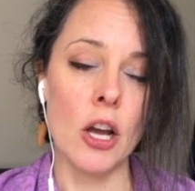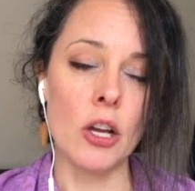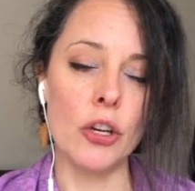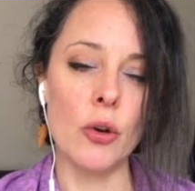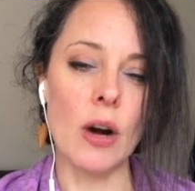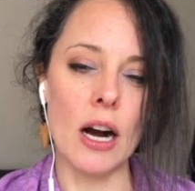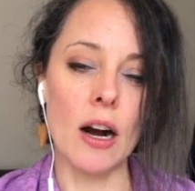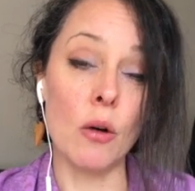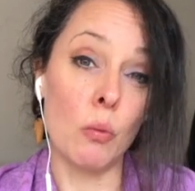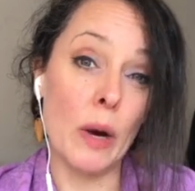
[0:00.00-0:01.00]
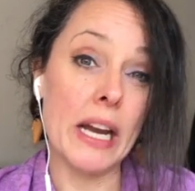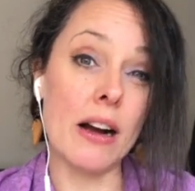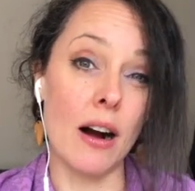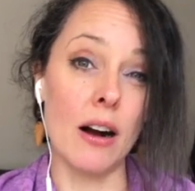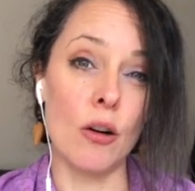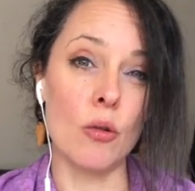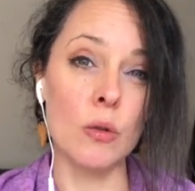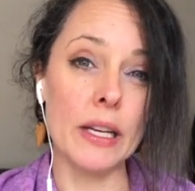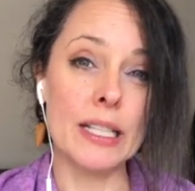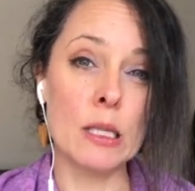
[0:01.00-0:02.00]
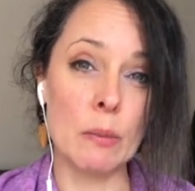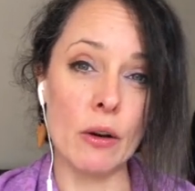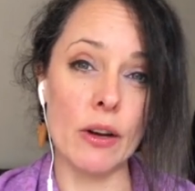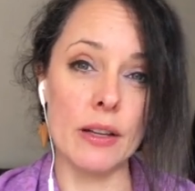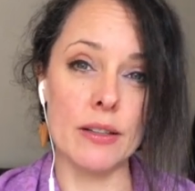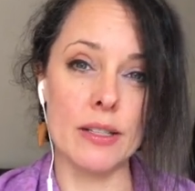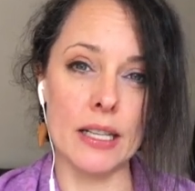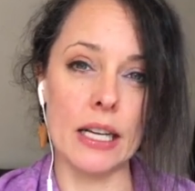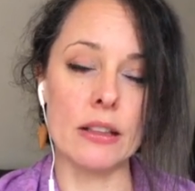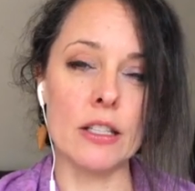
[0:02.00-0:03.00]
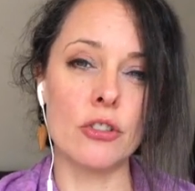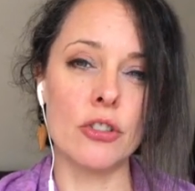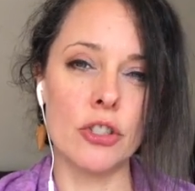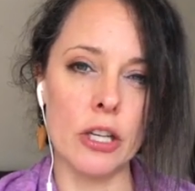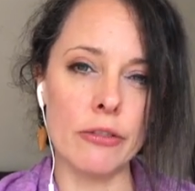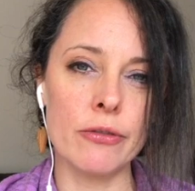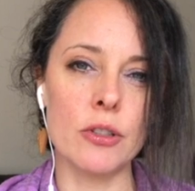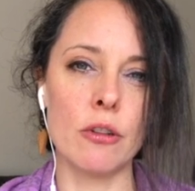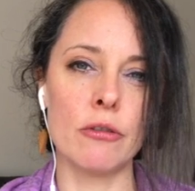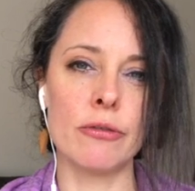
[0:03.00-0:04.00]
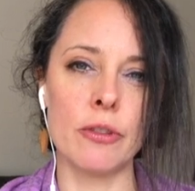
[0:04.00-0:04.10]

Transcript: we are all experiencing this shift of